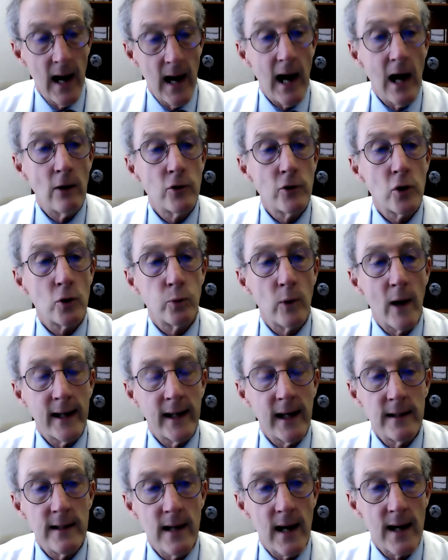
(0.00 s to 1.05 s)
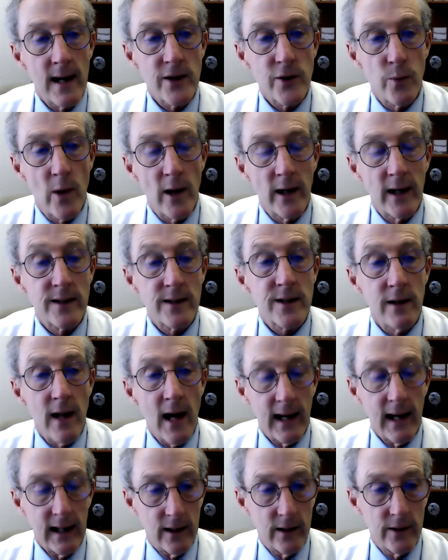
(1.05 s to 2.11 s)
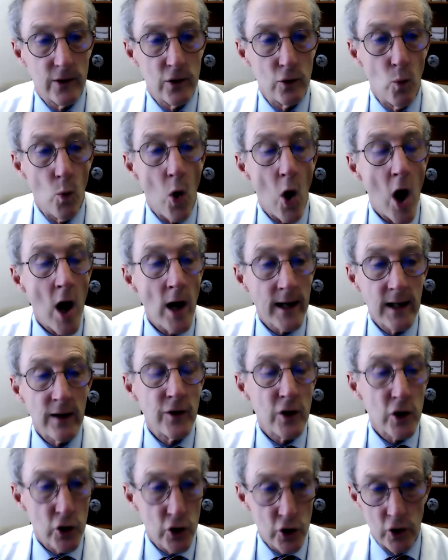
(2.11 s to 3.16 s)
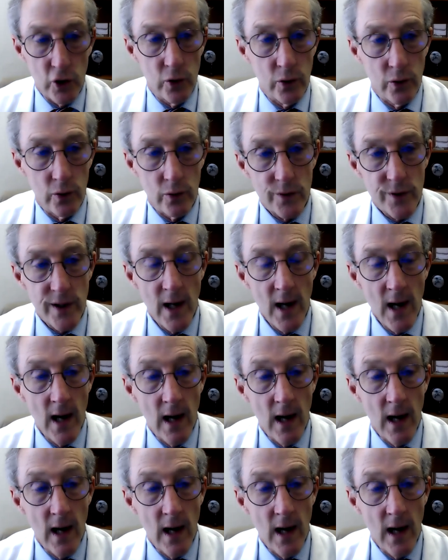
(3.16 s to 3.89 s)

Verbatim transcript: how to recognize what it's like to walk in the shoes